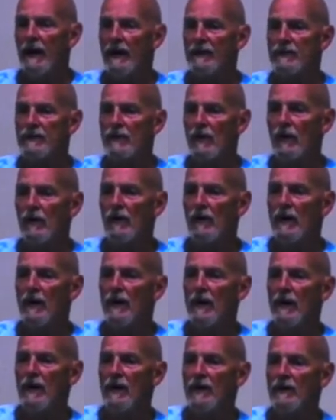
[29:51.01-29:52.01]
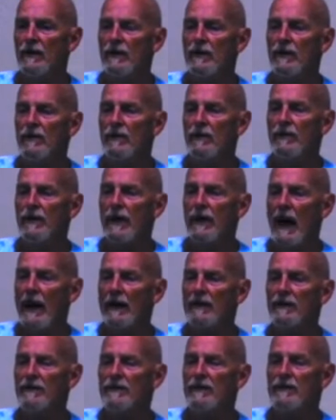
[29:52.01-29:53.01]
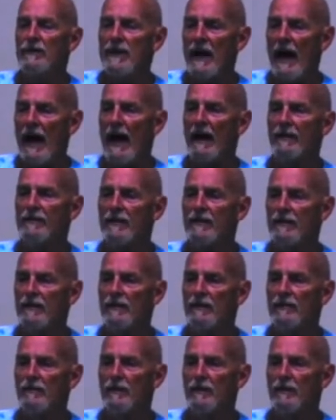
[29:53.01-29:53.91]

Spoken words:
And so the islanders have to